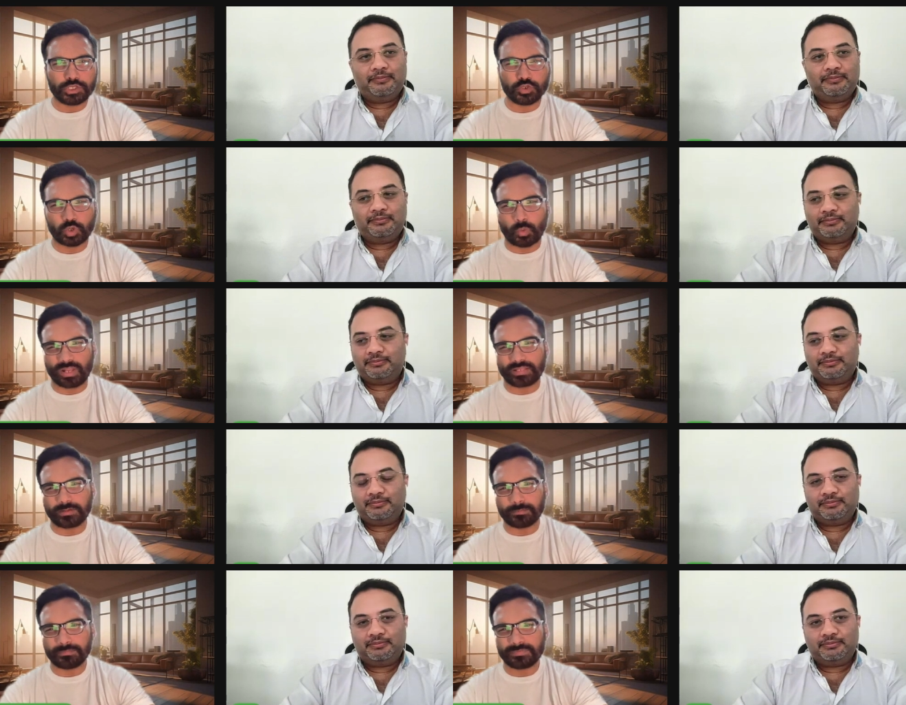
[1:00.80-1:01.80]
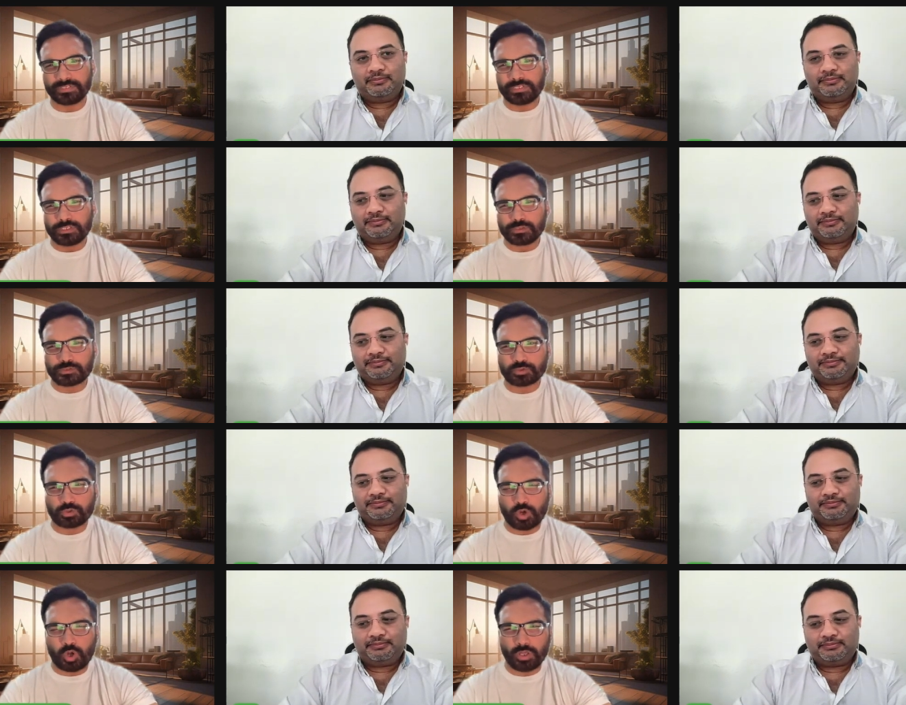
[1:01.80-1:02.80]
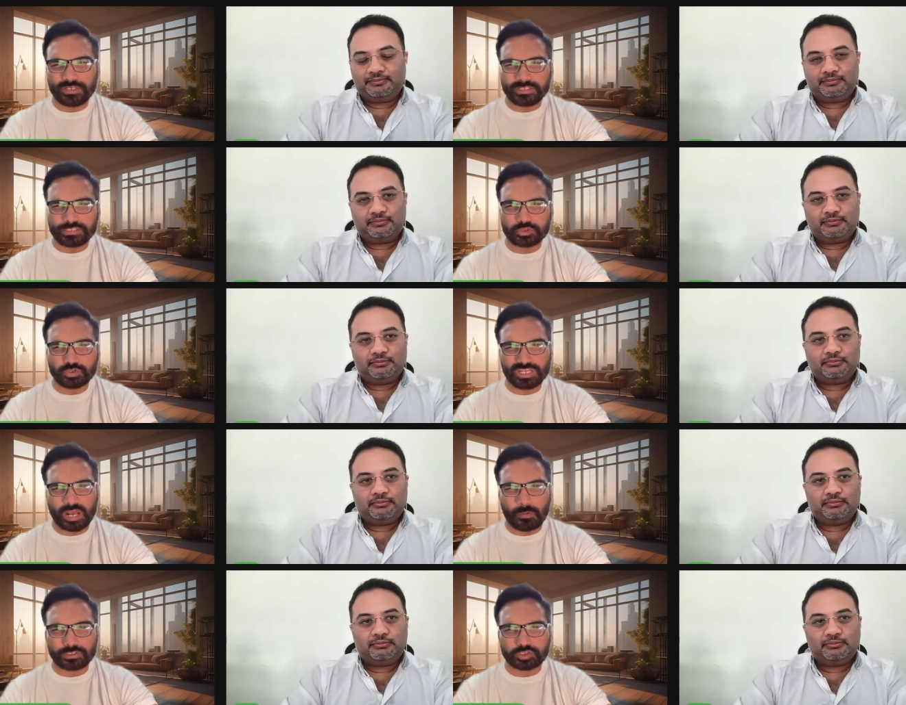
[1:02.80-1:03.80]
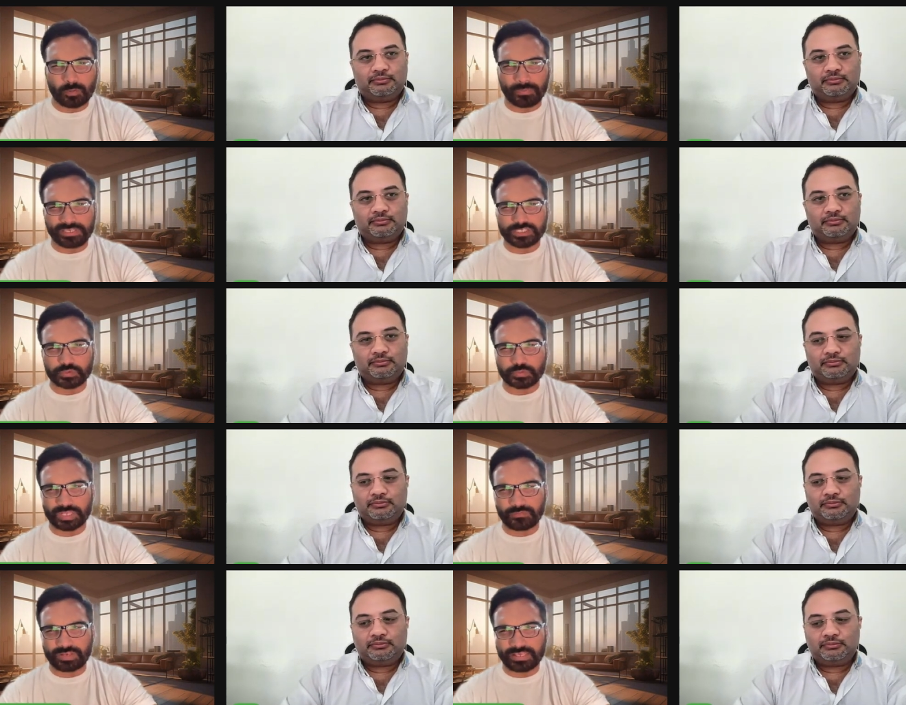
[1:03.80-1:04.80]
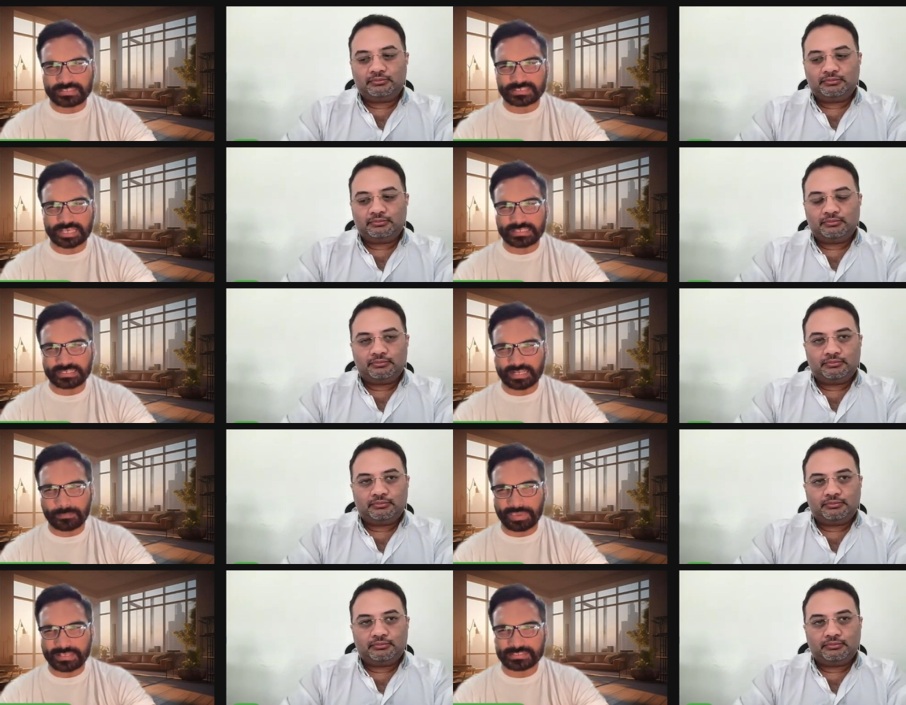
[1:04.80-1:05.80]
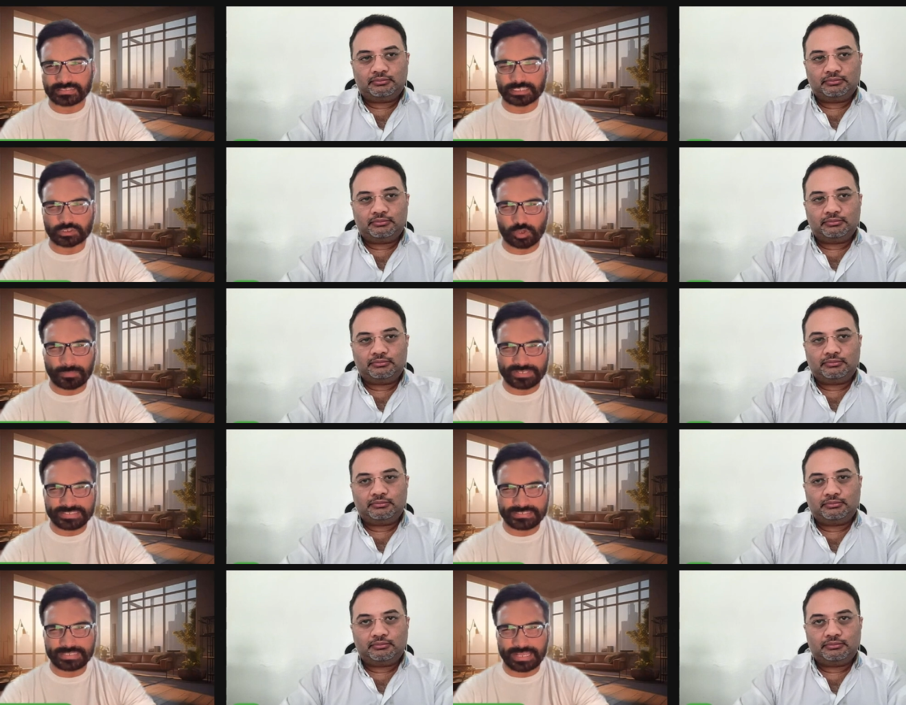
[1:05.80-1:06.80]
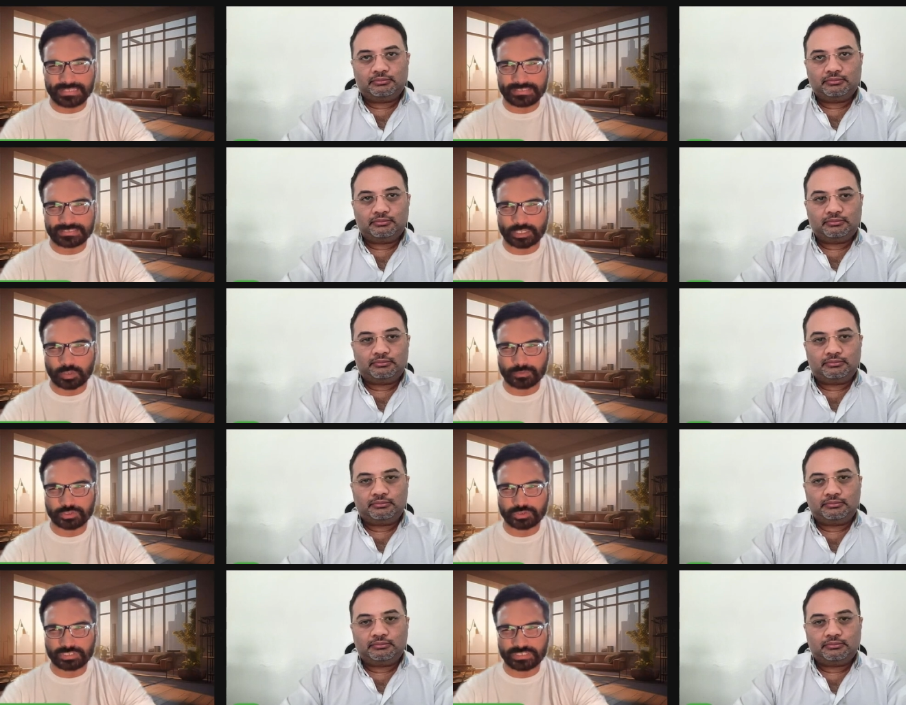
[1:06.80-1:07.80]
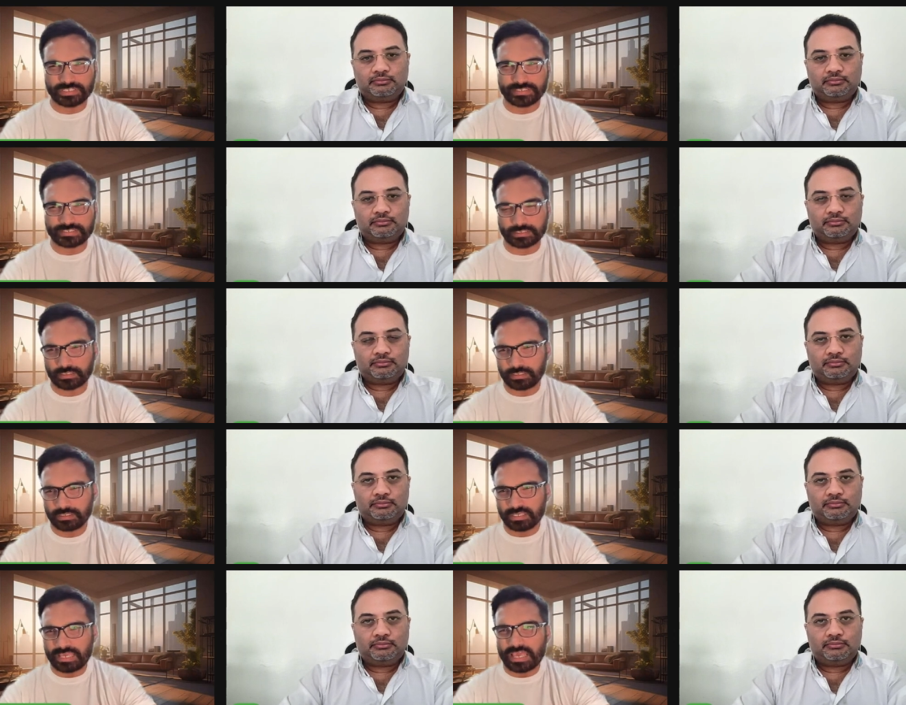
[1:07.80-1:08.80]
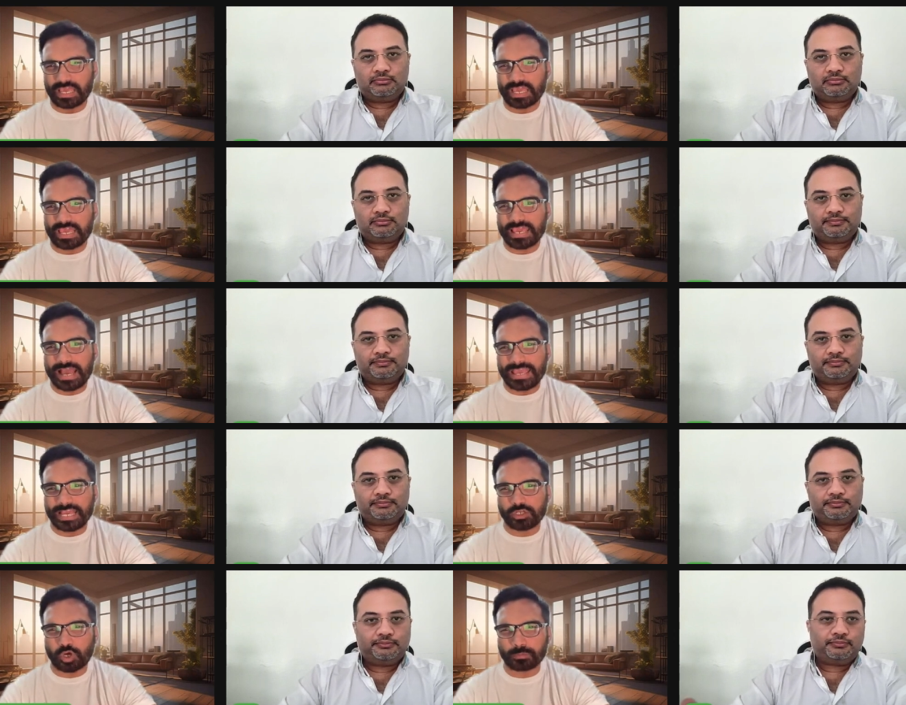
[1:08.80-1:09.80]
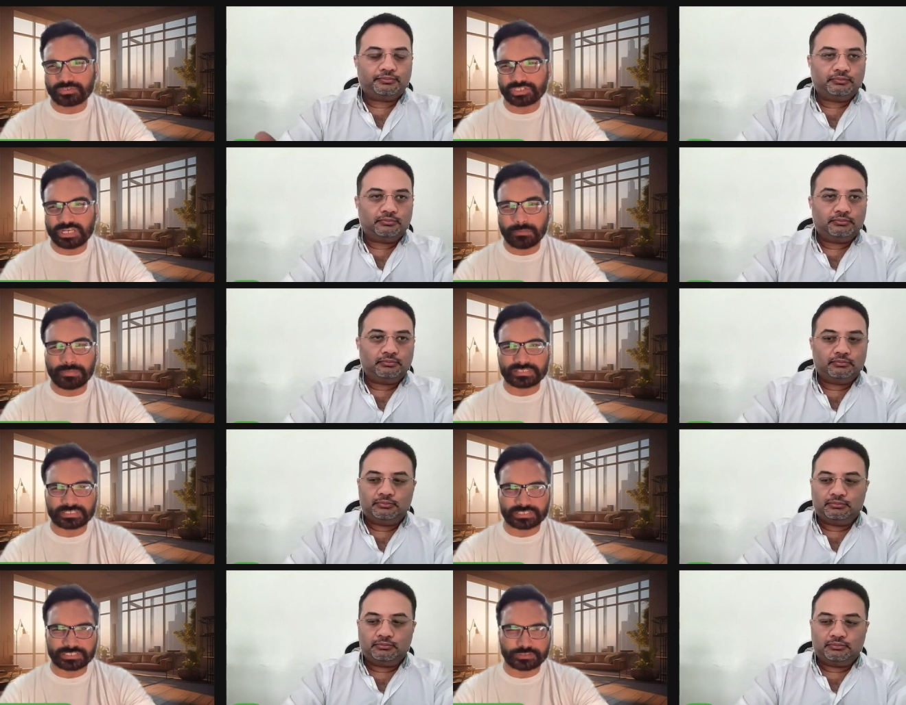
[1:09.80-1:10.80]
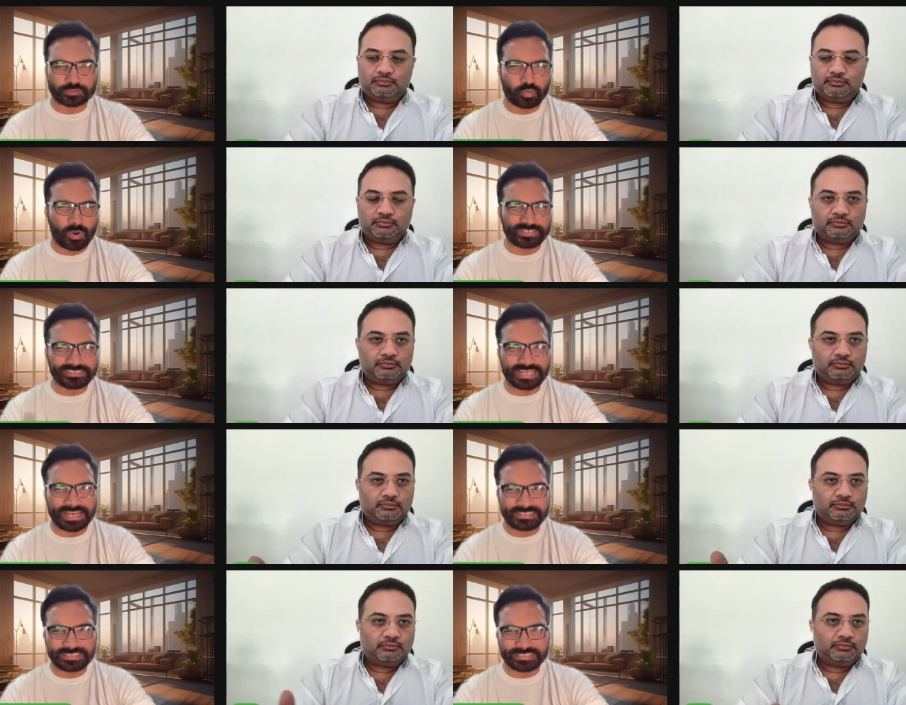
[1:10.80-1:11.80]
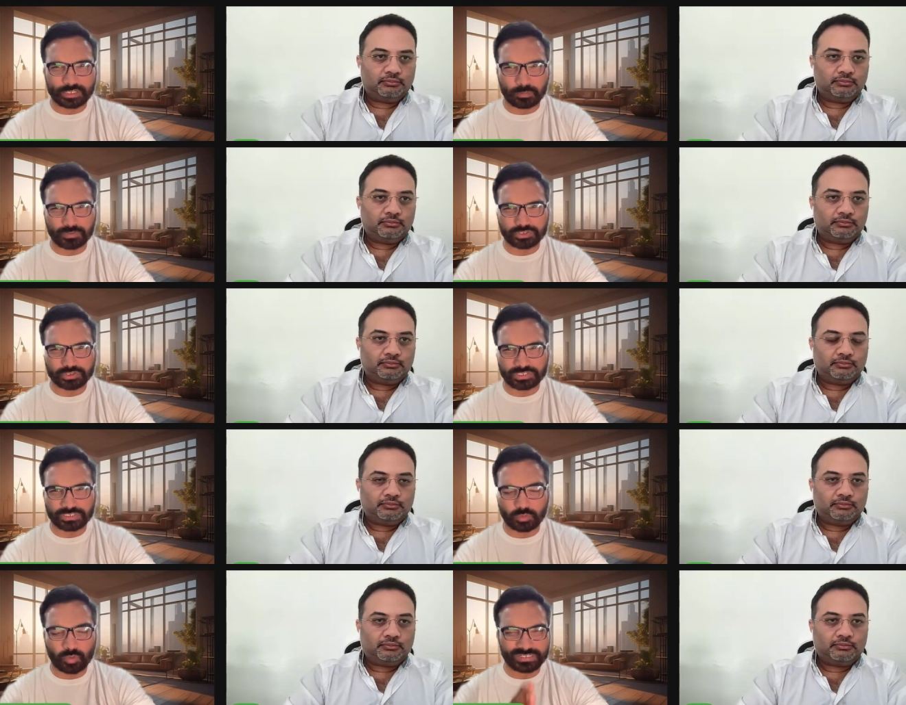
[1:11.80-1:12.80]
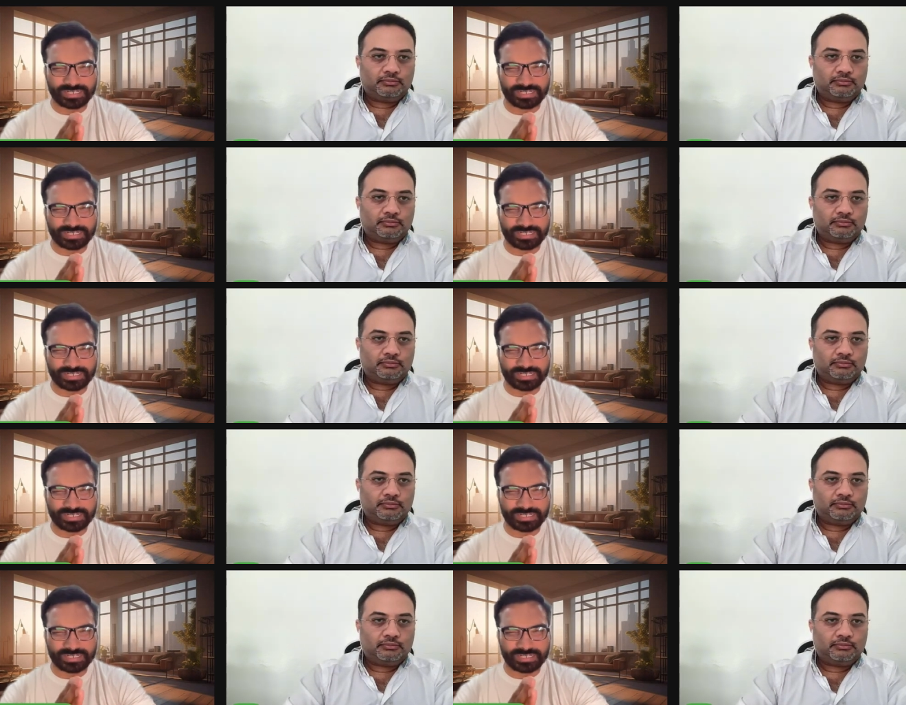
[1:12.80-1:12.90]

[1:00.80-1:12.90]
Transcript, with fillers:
Speaker 1: You're welcome. So, audience, today our topic is very, very exciting and amazing. The topic is challenges and opportunities, AI adoption in businesses. What challenges and opportunity? What